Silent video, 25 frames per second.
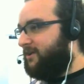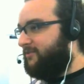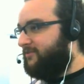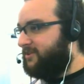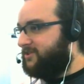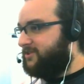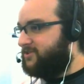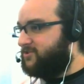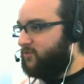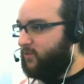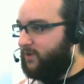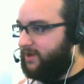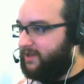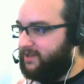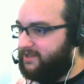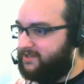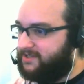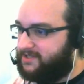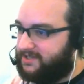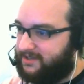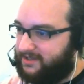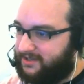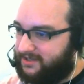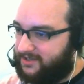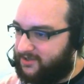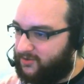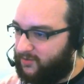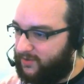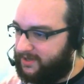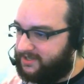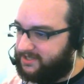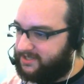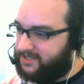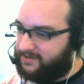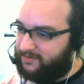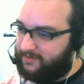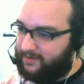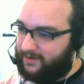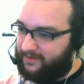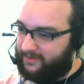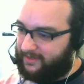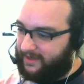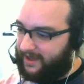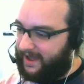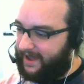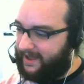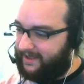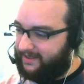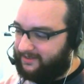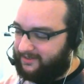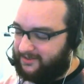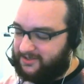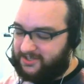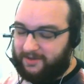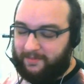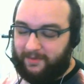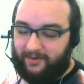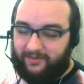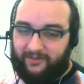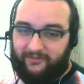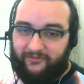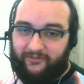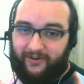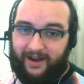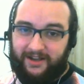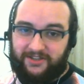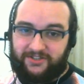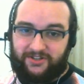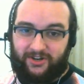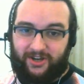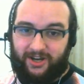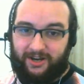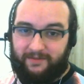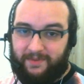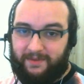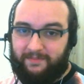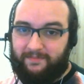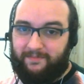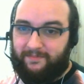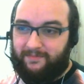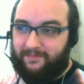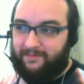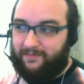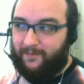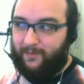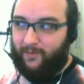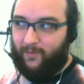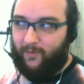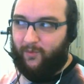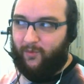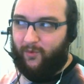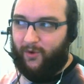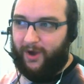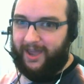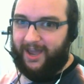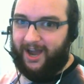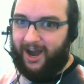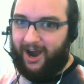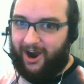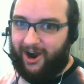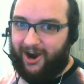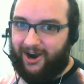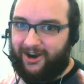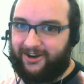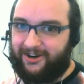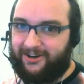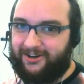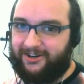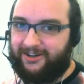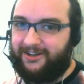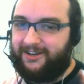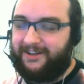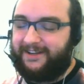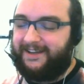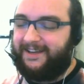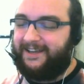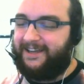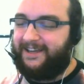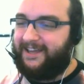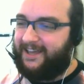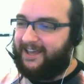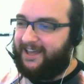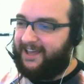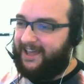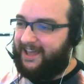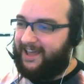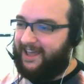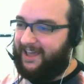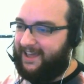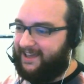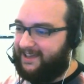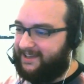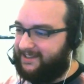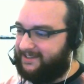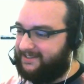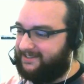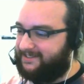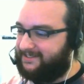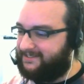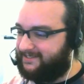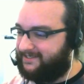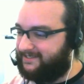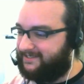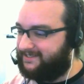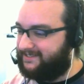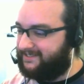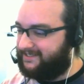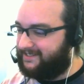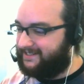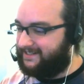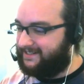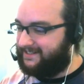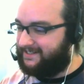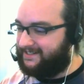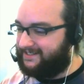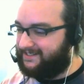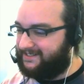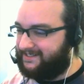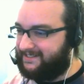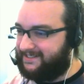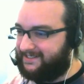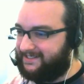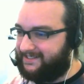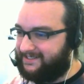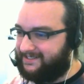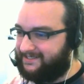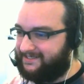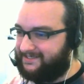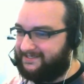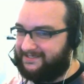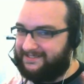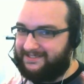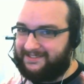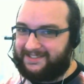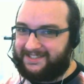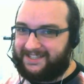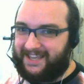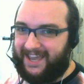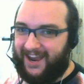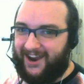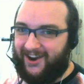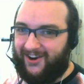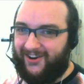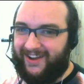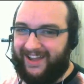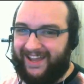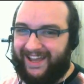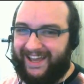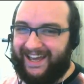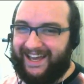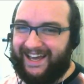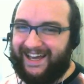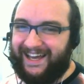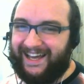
of a twist that some of the fights are gonna be way harder and scary.